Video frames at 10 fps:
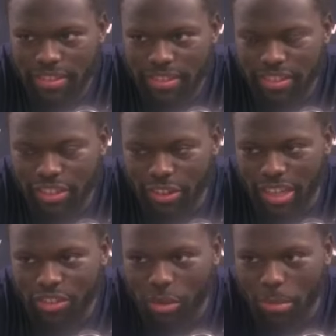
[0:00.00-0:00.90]
So I
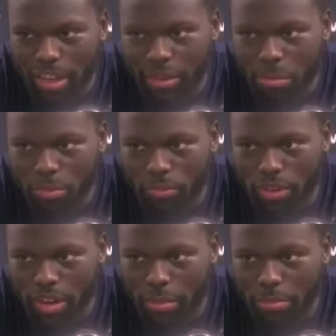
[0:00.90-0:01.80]
knew about him
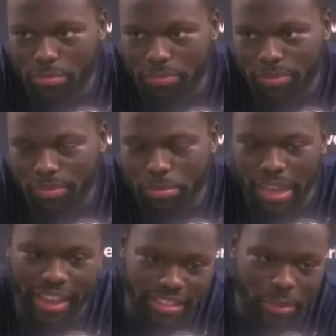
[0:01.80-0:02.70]
from
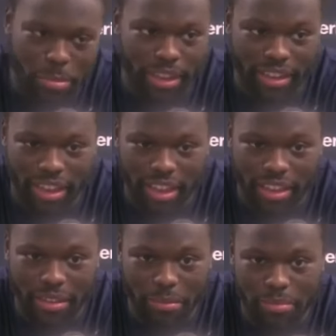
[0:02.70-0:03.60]
actually playing the
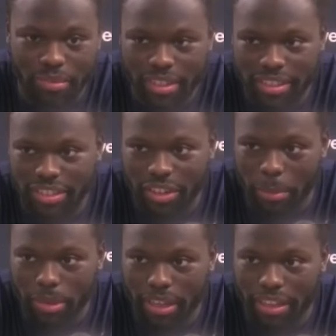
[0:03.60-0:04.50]
game. So I
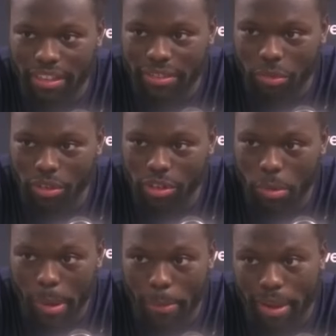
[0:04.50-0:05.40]
played,
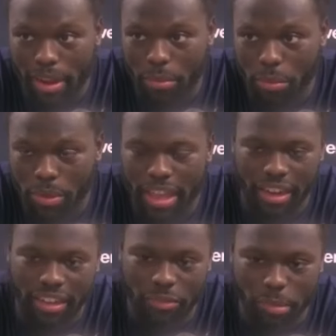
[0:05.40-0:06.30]
when we
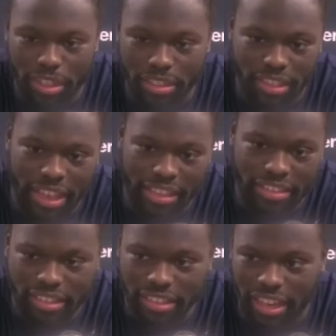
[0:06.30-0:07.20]
had enough money to
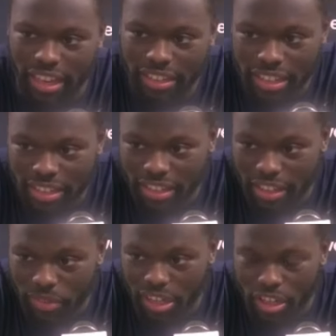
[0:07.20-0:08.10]
actually
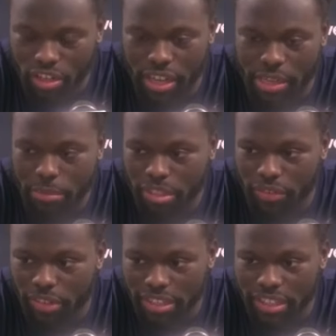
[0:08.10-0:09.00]
get video games and
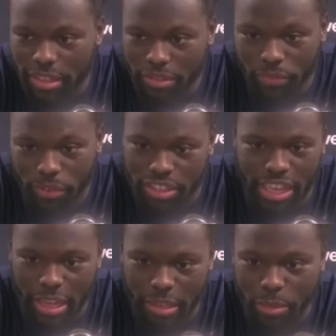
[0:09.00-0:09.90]
stuff like that, the first
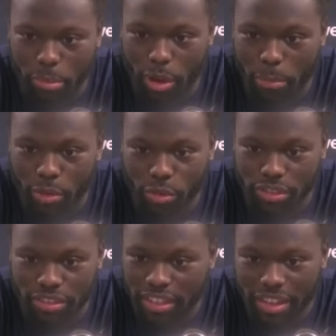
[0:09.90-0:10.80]
game she bought me
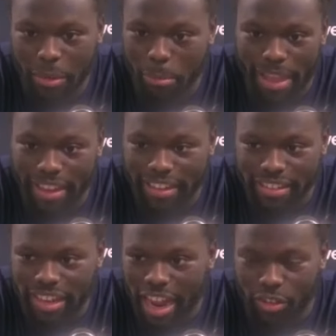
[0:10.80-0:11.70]
was
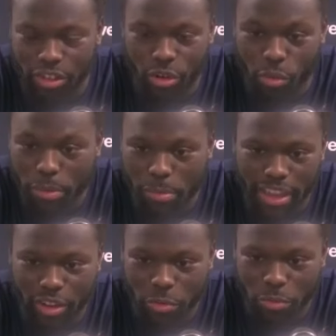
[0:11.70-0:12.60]
Madden. I don't know what
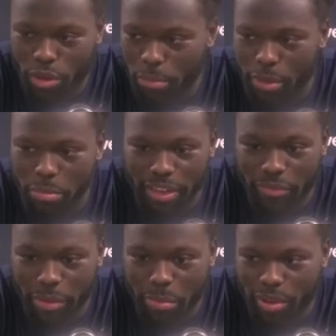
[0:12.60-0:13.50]
made her want me to play
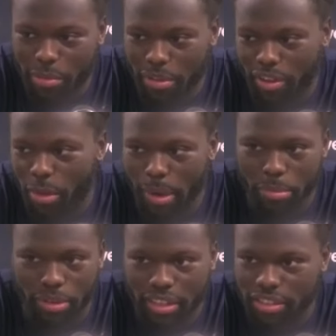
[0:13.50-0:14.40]
football, but all my
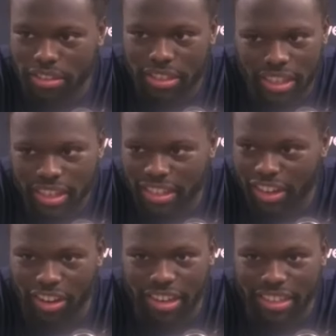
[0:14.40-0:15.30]
brothers,
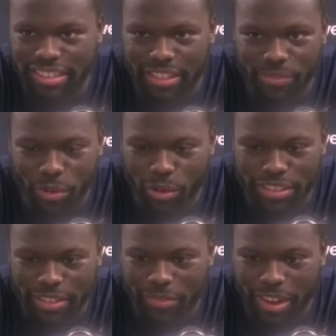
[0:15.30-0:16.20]
they're all 6'4",
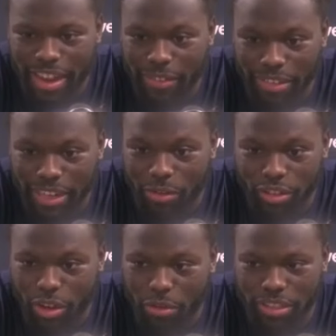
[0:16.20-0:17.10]
6'5", and I was
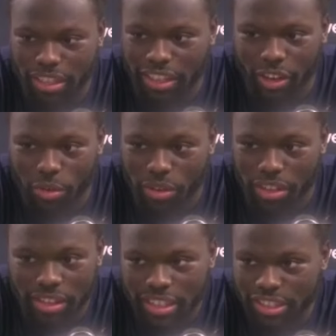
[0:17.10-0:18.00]
always the little one.
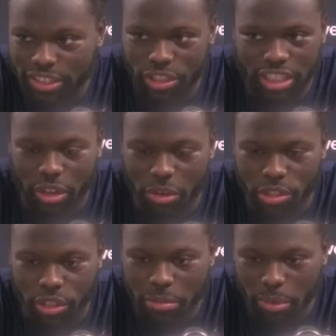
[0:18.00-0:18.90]
So she always
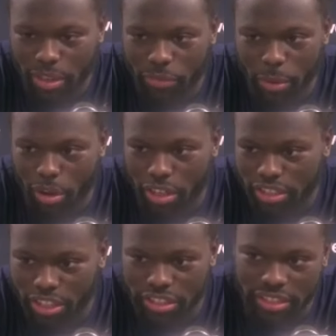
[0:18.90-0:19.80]
dressed me in football
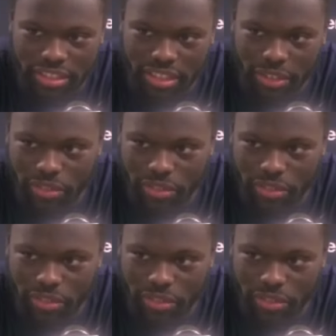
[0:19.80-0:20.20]
jerseys and stuff.